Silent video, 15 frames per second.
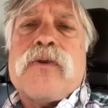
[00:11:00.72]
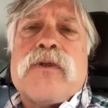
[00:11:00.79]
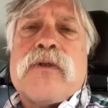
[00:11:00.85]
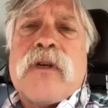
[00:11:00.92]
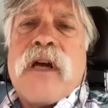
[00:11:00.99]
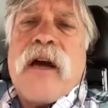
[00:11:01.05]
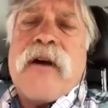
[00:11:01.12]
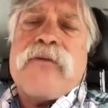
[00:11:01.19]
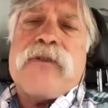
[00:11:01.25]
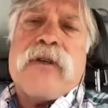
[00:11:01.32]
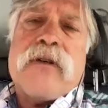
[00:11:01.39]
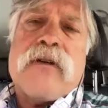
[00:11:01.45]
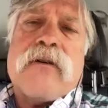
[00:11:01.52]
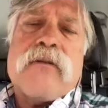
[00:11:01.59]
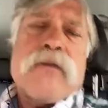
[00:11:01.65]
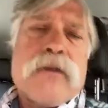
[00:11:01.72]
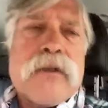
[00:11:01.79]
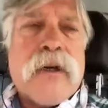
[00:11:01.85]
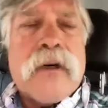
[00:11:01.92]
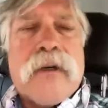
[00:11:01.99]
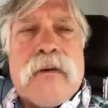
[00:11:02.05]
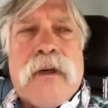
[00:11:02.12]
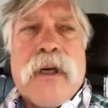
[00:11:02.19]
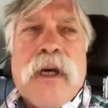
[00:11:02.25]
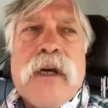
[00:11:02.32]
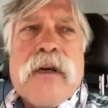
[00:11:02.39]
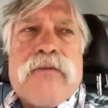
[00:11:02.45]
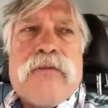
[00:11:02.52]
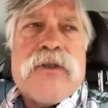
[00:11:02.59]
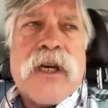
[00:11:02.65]
have to start
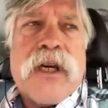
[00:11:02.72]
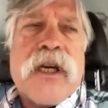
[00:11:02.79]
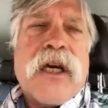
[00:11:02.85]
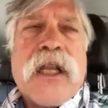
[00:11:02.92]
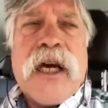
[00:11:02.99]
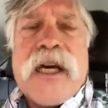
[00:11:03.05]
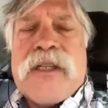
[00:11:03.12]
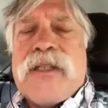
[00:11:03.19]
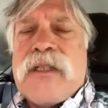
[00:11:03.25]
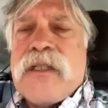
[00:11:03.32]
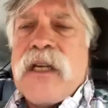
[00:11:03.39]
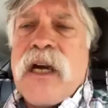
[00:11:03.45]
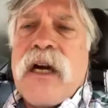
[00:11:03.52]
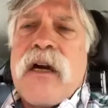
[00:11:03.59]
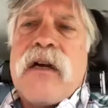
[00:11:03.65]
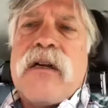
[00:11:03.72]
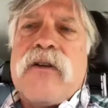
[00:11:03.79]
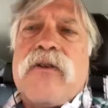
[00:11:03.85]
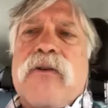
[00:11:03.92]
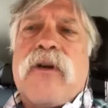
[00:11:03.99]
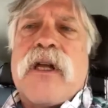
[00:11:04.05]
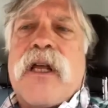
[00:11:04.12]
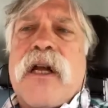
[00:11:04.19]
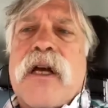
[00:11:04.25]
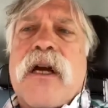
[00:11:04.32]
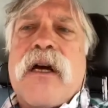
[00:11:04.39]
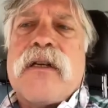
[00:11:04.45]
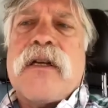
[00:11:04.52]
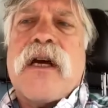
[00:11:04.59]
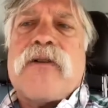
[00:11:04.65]
shutting classes down and doing a lot of
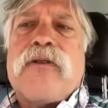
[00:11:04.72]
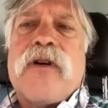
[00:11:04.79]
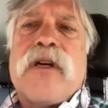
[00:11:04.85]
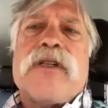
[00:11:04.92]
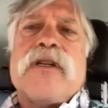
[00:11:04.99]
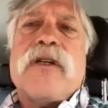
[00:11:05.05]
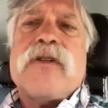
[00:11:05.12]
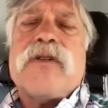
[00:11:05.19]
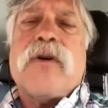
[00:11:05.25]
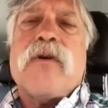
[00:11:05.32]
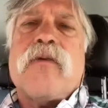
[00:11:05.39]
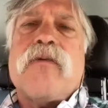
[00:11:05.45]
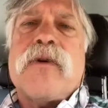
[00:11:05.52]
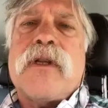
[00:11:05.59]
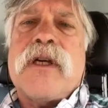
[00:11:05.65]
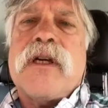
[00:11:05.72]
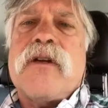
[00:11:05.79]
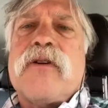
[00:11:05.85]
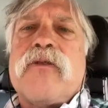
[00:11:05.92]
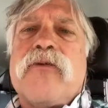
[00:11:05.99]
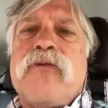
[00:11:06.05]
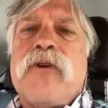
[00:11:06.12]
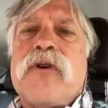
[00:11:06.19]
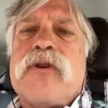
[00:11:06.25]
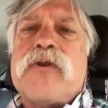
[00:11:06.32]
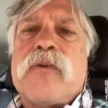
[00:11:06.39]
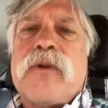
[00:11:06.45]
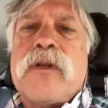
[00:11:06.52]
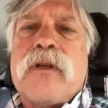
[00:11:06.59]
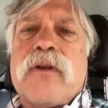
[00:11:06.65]
contact tracing. And so it really interferes
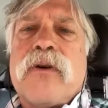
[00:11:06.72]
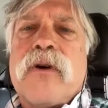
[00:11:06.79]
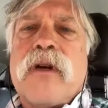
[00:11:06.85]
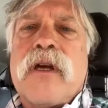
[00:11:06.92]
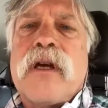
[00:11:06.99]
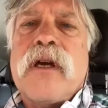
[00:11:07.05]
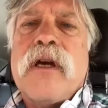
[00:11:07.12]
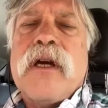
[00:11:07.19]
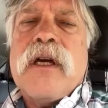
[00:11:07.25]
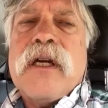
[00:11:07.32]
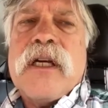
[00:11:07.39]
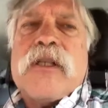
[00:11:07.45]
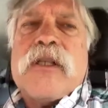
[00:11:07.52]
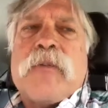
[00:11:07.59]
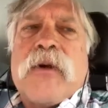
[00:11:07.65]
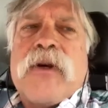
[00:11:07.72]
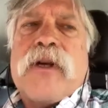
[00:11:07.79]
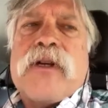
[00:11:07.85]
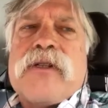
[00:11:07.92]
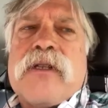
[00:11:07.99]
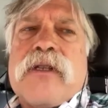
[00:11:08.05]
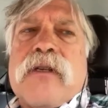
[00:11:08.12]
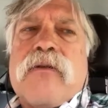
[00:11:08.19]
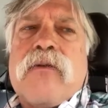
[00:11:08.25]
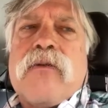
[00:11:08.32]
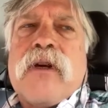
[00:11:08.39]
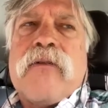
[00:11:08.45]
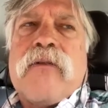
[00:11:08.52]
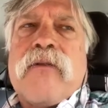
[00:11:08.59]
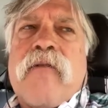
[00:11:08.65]
with the learning experience. And
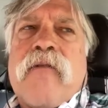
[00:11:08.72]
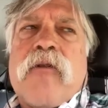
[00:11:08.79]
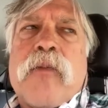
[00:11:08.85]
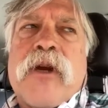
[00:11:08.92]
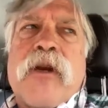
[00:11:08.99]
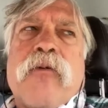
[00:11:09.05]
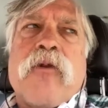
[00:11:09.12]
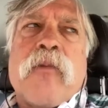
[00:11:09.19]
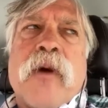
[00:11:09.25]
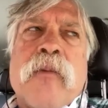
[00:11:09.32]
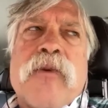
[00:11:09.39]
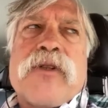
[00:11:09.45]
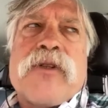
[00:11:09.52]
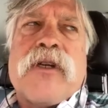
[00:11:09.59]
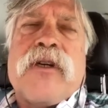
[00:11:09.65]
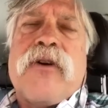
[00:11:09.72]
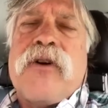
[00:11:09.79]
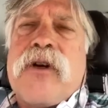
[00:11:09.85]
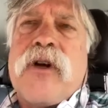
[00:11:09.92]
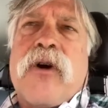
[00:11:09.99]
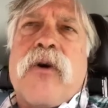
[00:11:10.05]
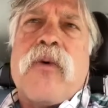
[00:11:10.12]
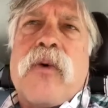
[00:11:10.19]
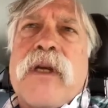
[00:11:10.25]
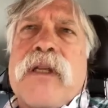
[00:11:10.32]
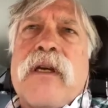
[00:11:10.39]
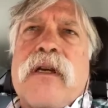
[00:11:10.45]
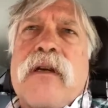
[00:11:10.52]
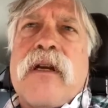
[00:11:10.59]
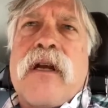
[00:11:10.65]
if everybody remembers, a year ago, we
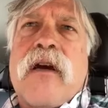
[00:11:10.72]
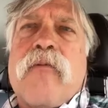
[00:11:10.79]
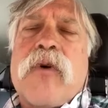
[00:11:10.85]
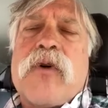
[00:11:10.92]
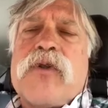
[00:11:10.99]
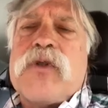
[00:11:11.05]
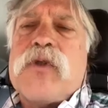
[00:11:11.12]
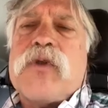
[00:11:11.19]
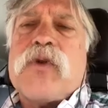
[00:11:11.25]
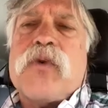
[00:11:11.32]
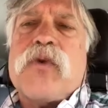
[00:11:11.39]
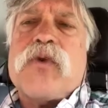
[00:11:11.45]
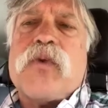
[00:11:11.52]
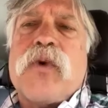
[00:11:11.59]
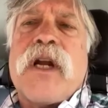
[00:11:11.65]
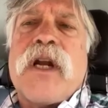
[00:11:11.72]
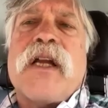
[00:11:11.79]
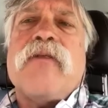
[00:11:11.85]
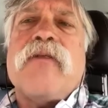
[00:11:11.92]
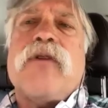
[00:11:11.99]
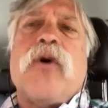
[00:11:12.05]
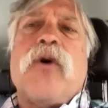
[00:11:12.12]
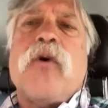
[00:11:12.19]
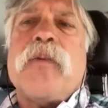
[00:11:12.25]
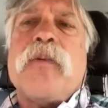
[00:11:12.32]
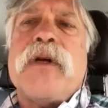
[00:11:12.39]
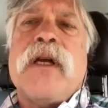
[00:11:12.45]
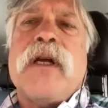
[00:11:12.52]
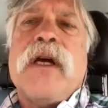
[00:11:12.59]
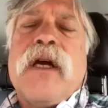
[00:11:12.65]
tended to have most of the schools were not even
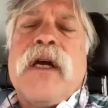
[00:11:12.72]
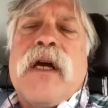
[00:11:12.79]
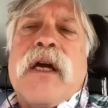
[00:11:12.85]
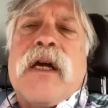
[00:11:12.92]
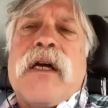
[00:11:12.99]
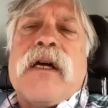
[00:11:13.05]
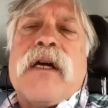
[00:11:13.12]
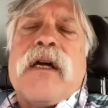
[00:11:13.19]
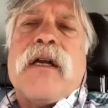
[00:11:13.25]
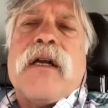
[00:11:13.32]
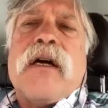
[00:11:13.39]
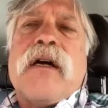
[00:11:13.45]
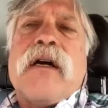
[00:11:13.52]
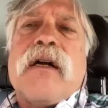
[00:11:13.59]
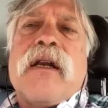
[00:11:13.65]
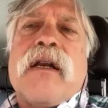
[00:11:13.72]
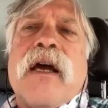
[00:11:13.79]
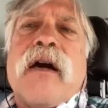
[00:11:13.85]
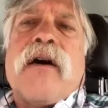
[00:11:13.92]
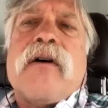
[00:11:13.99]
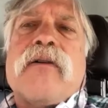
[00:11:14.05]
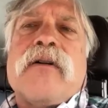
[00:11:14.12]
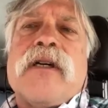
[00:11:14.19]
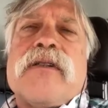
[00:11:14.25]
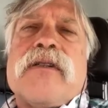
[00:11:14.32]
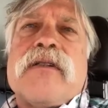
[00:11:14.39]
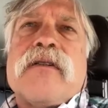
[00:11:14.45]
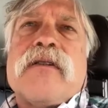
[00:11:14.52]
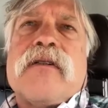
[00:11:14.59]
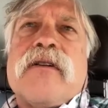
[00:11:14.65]
open. And now
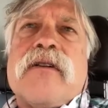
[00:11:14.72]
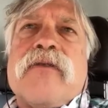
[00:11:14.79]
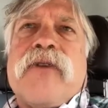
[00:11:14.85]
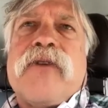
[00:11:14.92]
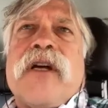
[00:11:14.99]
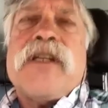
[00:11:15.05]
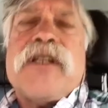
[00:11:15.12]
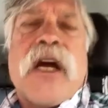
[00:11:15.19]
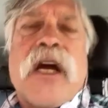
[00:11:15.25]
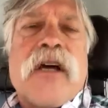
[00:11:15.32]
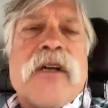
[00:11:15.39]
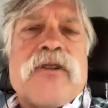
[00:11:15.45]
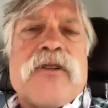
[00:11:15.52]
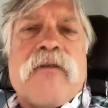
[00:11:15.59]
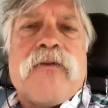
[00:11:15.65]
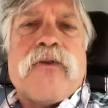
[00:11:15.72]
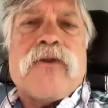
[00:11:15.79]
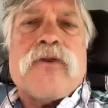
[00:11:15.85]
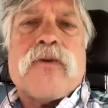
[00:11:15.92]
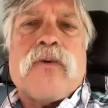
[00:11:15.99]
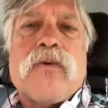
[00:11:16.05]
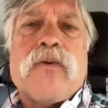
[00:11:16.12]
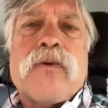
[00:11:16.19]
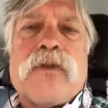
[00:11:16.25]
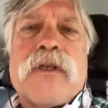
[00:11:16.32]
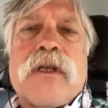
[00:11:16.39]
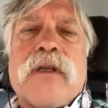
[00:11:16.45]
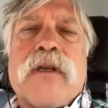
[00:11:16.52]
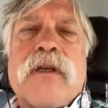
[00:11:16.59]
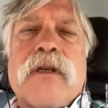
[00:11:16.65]
it's very challenging for the schools
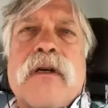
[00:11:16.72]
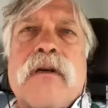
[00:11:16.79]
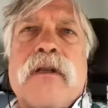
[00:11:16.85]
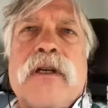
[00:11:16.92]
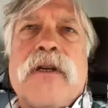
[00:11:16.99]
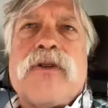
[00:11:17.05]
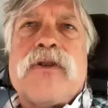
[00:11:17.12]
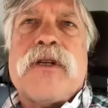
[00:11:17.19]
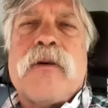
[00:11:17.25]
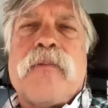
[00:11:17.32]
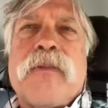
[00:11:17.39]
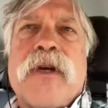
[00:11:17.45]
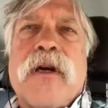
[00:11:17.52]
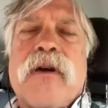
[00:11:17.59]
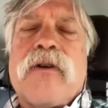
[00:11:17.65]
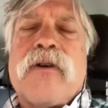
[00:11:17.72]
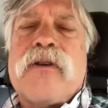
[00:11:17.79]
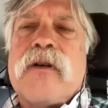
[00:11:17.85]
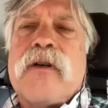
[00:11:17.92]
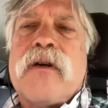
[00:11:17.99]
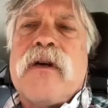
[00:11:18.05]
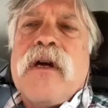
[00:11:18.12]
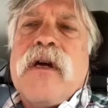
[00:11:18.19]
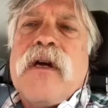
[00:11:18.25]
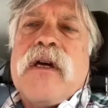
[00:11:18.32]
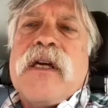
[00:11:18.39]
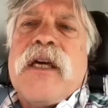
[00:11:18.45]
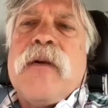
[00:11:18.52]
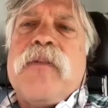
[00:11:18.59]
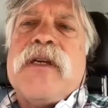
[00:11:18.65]
and the leadership there to
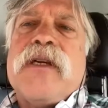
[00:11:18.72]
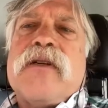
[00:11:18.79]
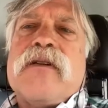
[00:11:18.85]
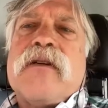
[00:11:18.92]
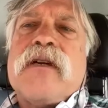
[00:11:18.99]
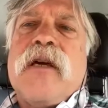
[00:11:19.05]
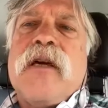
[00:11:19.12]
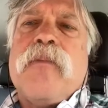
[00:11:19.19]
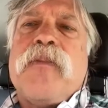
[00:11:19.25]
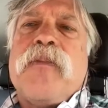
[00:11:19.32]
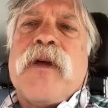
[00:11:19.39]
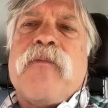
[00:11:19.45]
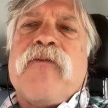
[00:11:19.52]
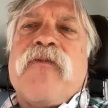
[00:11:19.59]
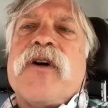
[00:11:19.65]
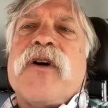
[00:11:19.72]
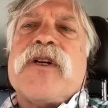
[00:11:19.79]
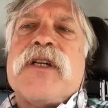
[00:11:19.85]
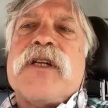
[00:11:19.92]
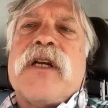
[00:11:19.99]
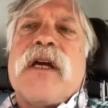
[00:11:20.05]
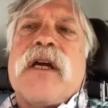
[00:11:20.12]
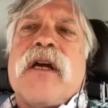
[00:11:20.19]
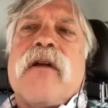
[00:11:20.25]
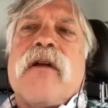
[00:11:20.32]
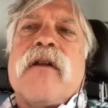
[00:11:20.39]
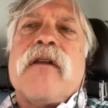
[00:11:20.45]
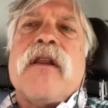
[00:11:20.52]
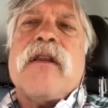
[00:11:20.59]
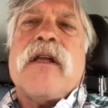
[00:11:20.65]
keep them functioning.
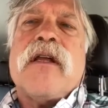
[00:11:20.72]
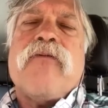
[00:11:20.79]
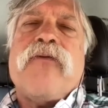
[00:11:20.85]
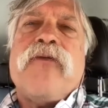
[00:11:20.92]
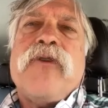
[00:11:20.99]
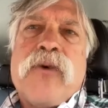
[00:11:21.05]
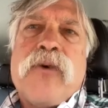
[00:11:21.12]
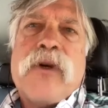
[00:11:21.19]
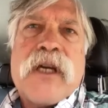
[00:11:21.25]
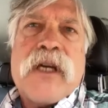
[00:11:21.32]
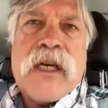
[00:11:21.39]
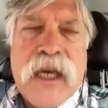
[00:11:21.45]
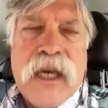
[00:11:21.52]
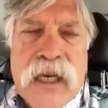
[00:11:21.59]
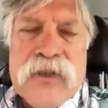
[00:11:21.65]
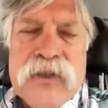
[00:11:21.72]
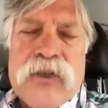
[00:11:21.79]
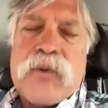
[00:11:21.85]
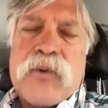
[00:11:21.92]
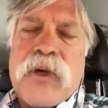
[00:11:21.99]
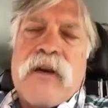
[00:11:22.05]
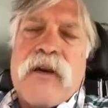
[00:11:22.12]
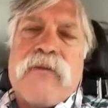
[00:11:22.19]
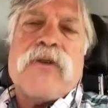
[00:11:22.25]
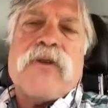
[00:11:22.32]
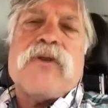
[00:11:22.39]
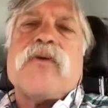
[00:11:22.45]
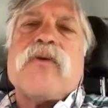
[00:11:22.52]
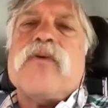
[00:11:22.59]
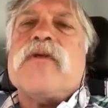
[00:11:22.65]
And the fewer cases we have in the
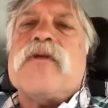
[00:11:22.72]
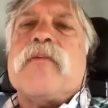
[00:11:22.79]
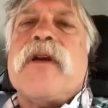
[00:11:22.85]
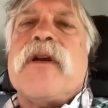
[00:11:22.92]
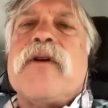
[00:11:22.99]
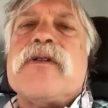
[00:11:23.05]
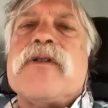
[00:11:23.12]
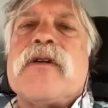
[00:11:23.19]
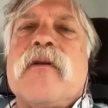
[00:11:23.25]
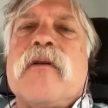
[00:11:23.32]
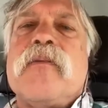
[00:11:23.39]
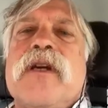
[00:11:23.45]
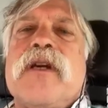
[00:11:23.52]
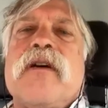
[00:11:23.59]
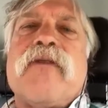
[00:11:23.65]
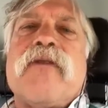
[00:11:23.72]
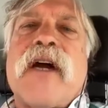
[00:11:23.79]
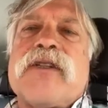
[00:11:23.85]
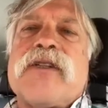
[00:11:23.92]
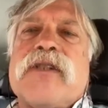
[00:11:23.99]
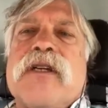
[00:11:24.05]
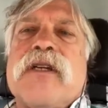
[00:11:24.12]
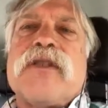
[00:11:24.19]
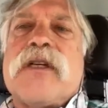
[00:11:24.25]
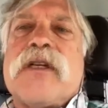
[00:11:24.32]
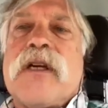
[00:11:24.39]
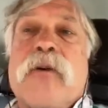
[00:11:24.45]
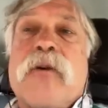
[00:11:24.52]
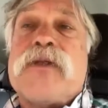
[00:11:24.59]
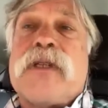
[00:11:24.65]
schools, the better it's going to be, and vaccination
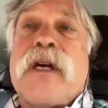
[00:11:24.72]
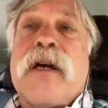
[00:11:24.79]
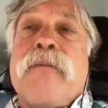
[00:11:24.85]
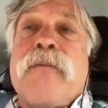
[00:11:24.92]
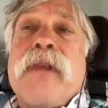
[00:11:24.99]
helps that.